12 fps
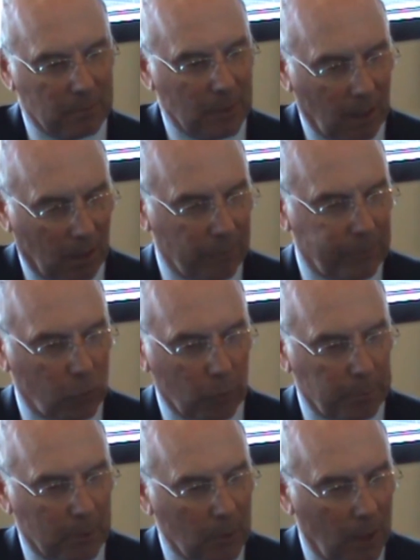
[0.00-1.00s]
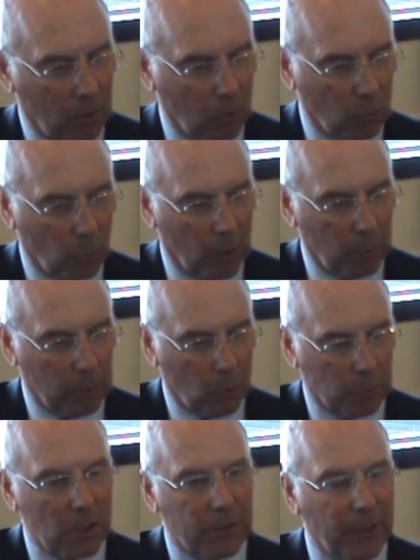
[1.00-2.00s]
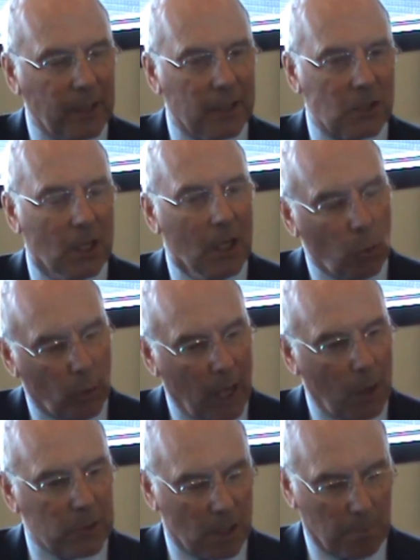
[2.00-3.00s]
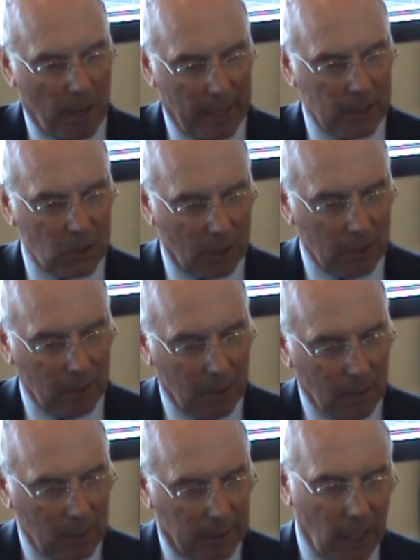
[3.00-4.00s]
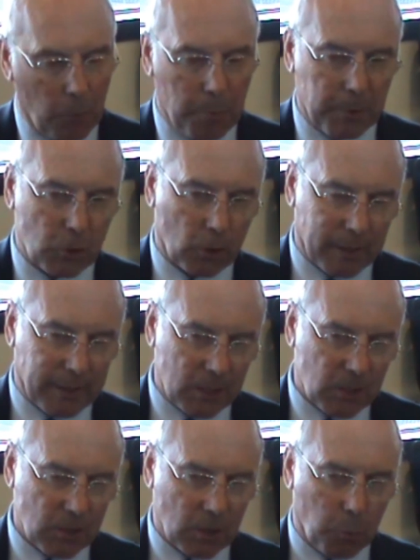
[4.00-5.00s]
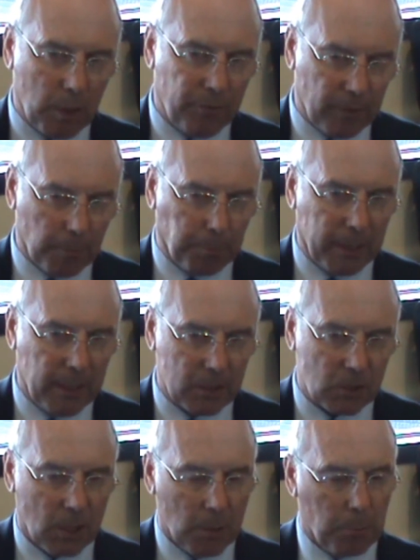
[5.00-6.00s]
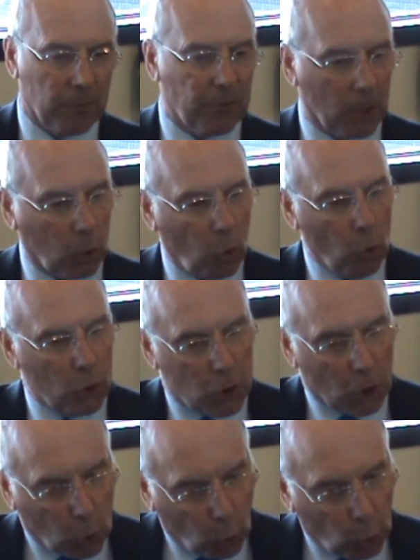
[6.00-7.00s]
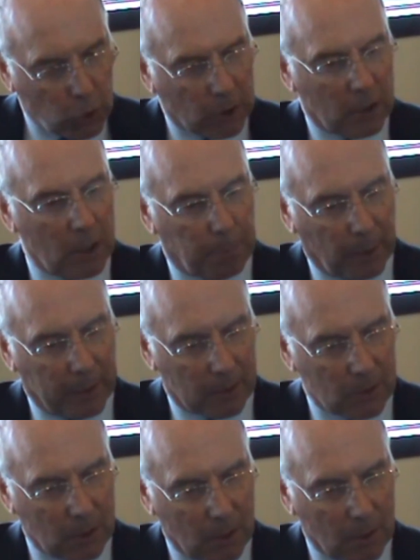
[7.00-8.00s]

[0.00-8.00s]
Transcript: I love Coop, you know, I go in well with Coop. See, the thing is, when I was a manager, you're a wee bit sort of distance away from the players, but if you're a coach, you're closer to the players.